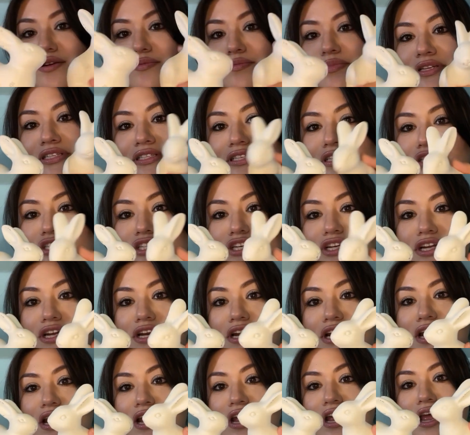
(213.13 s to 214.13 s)
position.
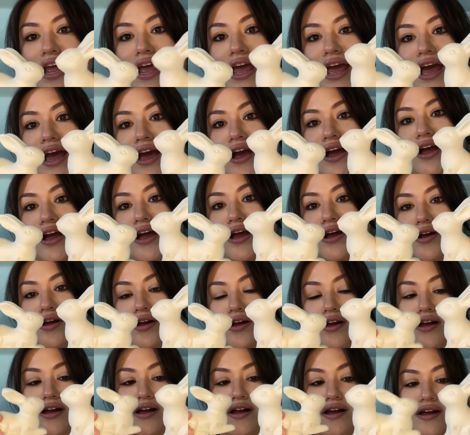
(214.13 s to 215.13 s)

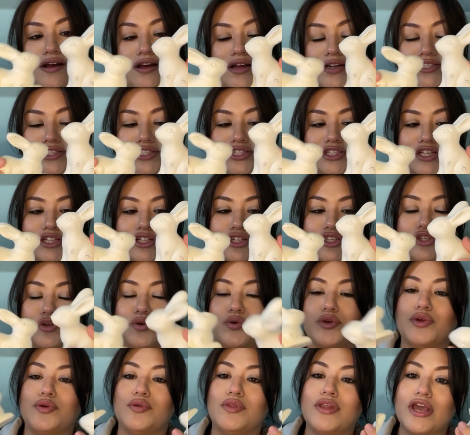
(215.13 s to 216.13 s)
I just think they're so
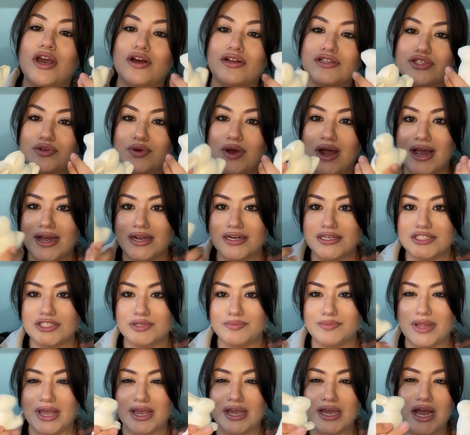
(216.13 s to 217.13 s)
cute. They also had some
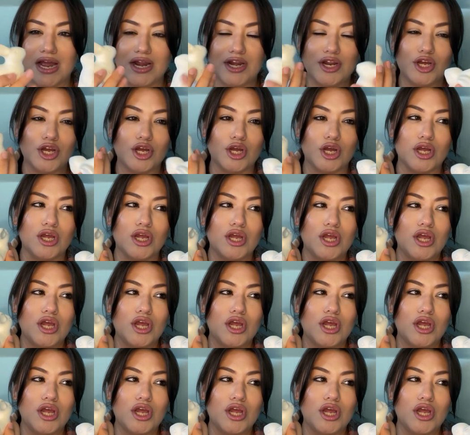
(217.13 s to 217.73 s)
like kind of